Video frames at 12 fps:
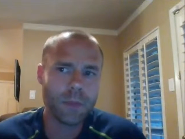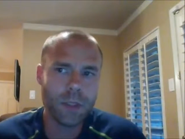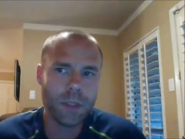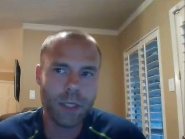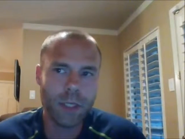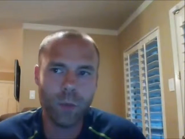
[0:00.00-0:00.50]

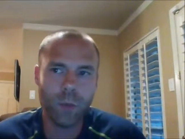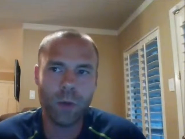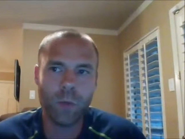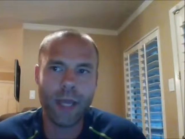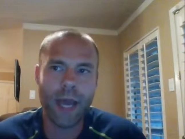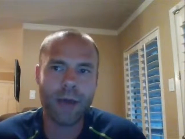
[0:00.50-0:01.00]

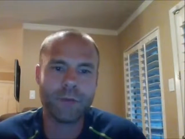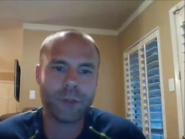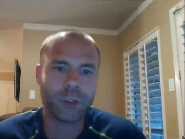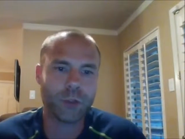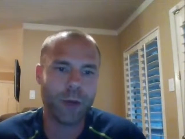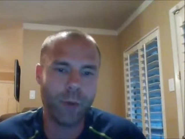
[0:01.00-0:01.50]
We have
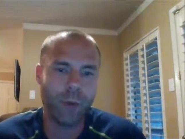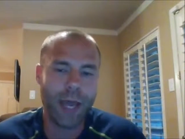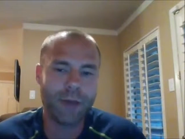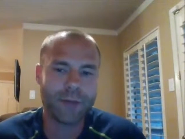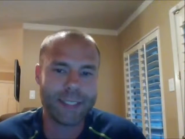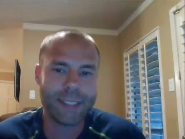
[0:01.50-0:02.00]

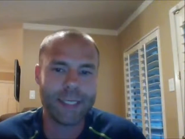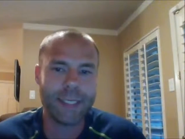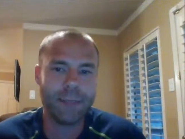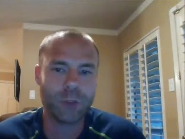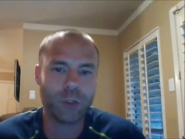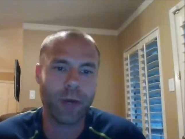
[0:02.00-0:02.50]
a
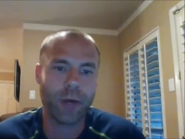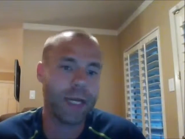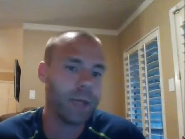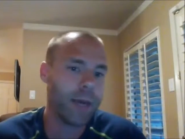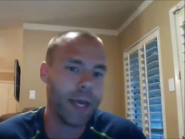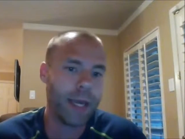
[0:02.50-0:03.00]
team
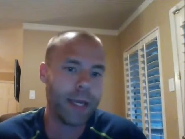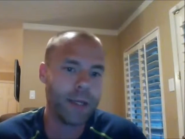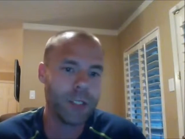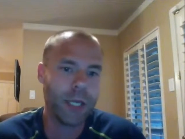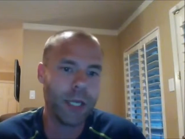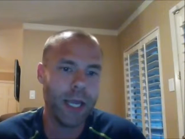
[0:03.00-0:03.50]
training
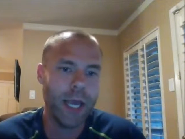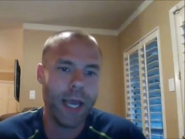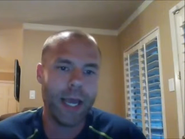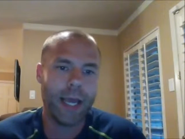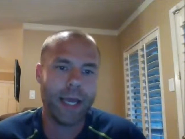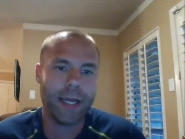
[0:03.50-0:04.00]
page,
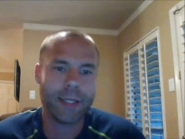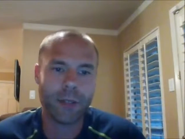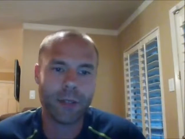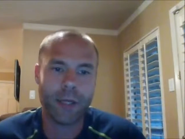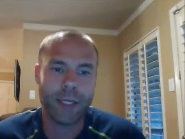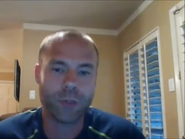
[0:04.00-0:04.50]
and
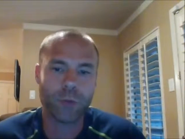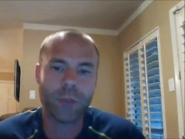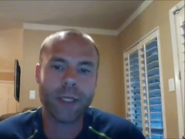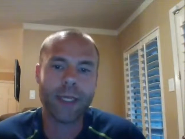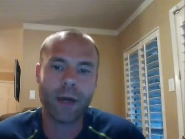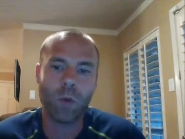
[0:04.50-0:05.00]
it's
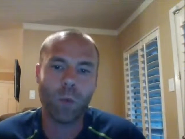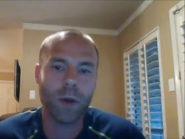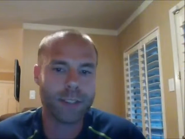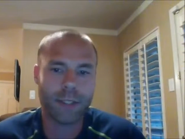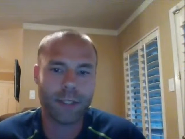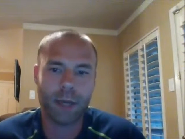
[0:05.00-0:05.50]
really a
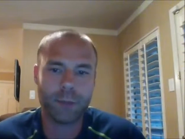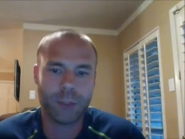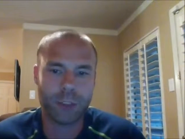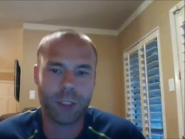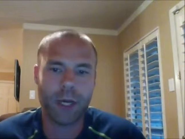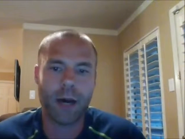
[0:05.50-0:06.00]
one-stop
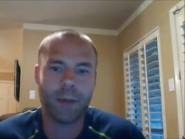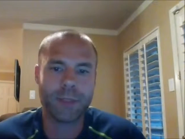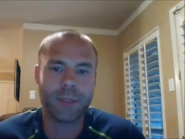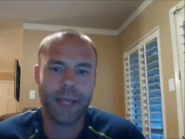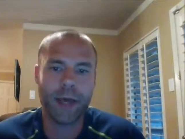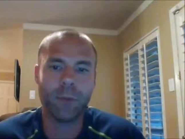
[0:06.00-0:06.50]

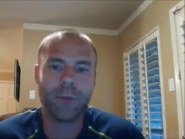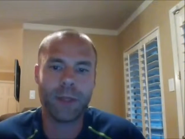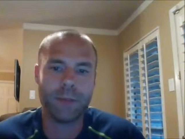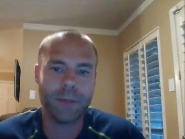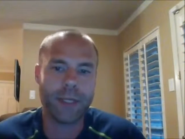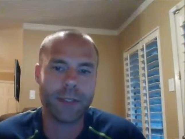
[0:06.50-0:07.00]
shop to help
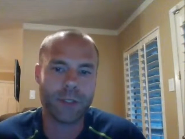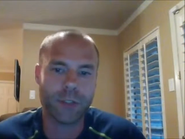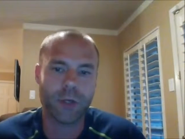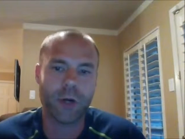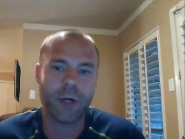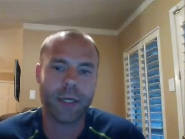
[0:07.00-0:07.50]
them get
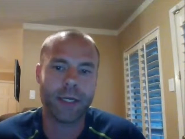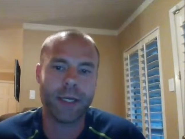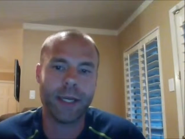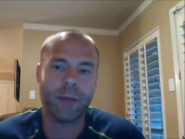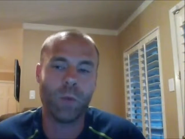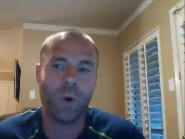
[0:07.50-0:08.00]

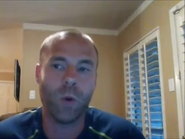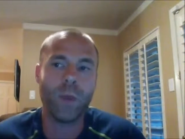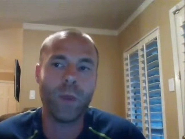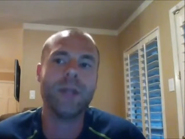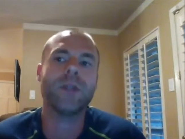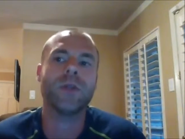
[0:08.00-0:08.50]
started. And what
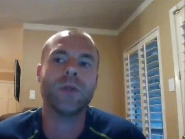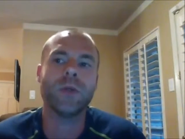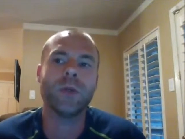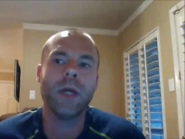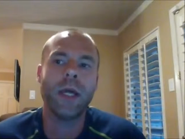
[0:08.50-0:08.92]
we do,